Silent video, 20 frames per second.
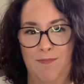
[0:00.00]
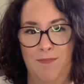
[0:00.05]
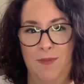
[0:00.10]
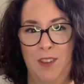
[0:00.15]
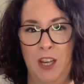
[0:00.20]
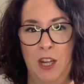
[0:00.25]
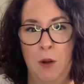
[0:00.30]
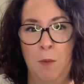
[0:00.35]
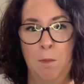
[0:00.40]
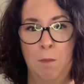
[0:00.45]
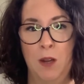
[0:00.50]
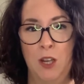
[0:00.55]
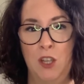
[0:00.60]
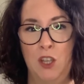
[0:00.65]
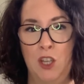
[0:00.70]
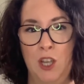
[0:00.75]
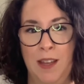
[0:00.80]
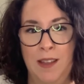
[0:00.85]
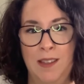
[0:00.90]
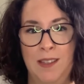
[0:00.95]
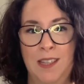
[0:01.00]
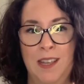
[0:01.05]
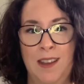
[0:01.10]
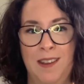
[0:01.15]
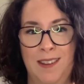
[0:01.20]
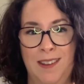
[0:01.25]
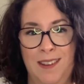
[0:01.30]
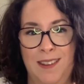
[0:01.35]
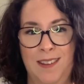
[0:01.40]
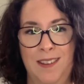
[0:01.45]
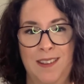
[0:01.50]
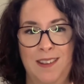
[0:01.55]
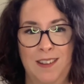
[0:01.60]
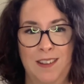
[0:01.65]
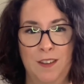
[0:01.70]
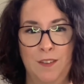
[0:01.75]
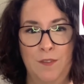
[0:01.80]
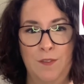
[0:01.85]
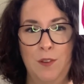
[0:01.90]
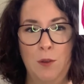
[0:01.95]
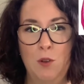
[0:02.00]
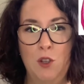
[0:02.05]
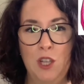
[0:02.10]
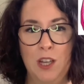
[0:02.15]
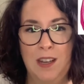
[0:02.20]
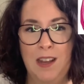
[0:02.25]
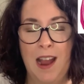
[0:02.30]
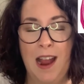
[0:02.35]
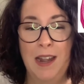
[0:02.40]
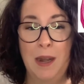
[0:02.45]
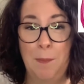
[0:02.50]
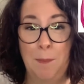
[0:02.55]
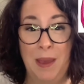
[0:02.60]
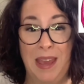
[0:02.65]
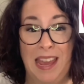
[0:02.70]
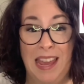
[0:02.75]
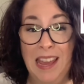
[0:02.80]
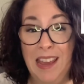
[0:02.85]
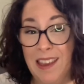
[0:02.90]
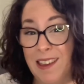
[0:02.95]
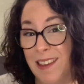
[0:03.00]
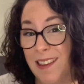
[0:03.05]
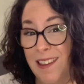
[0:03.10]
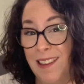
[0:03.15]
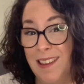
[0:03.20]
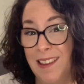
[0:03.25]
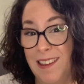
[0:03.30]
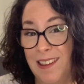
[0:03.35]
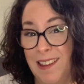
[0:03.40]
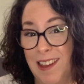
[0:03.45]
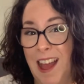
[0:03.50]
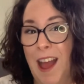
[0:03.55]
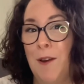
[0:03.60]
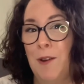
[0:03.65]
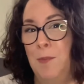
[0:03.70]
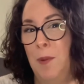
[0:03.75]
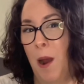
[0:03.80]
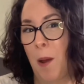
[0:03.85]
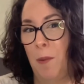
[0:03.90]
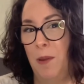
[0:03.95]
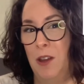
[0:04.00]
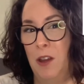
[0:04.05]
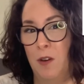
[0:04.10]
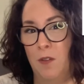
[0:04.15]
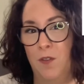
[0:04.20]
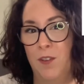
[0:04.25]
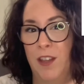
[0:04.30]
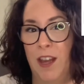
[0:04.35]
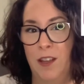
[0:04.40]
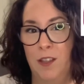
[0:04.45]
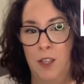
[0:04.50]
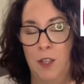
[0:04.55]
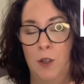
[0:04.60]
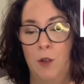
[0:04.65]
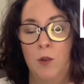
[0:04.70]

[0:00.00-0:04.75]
you know, magenta fuchsia kind of pink, I would probably go for that too.